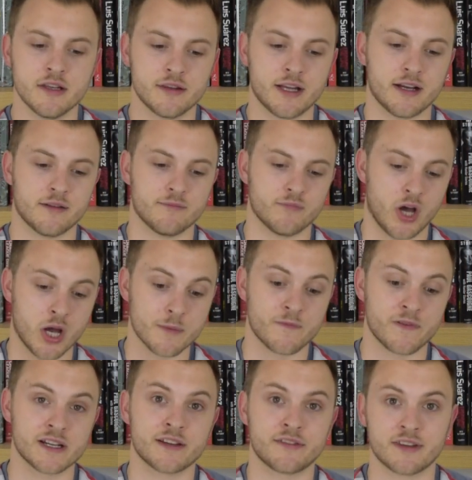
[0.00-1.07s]
That
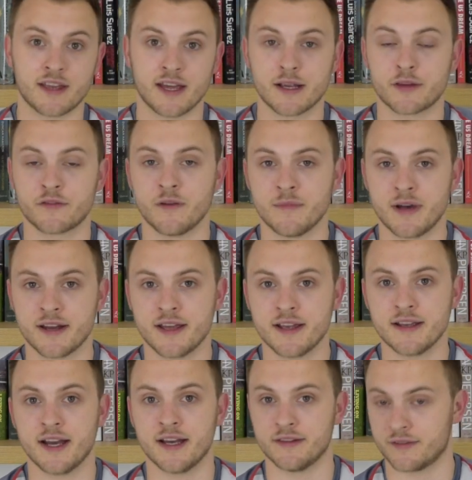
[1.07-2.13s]
hopefully is the case for
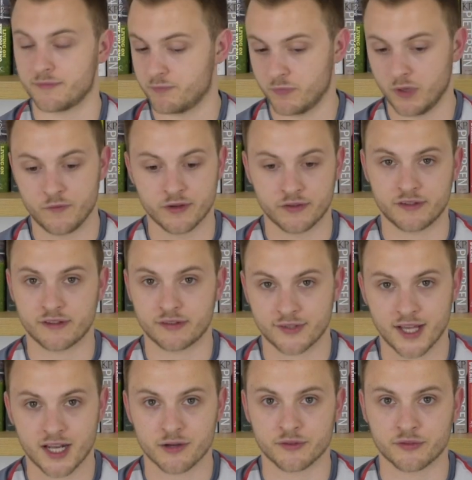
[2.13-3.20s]
Mane and obviously
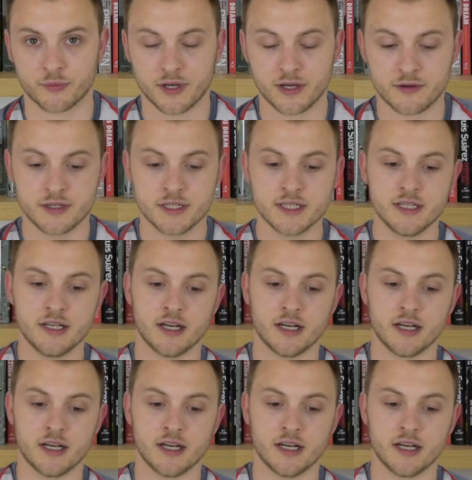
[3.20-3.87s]
Salah as well.